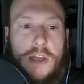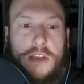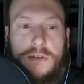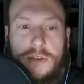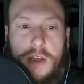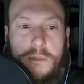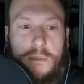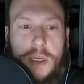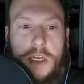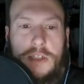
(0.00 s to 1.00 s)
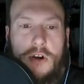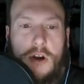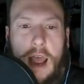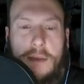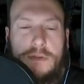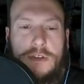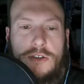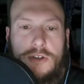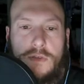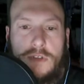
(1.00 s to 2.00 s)
They use them because our apps
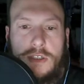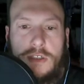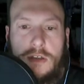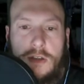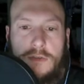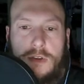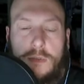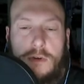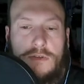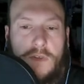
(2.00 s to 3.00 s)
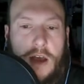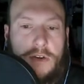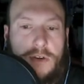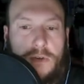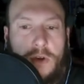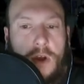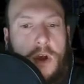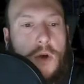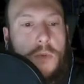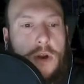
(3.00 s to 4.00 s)
and services deliver the most value.
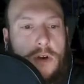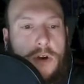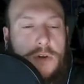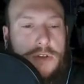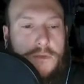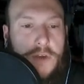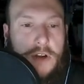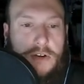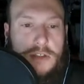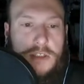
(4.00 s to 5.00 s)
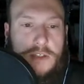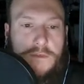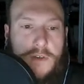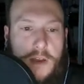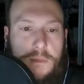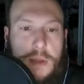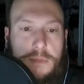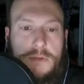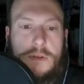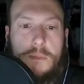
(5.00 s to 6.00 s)
We are going to vigorously defend
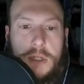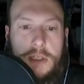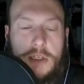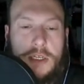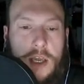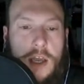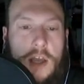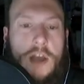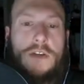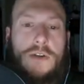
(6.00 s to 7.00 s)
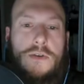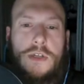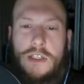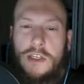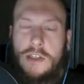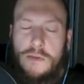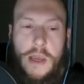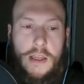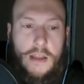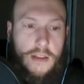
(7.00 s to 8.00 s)
people's ability to continue
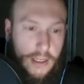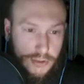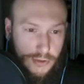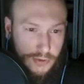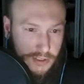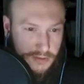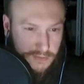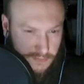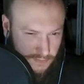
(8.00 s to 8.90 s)
making that choice.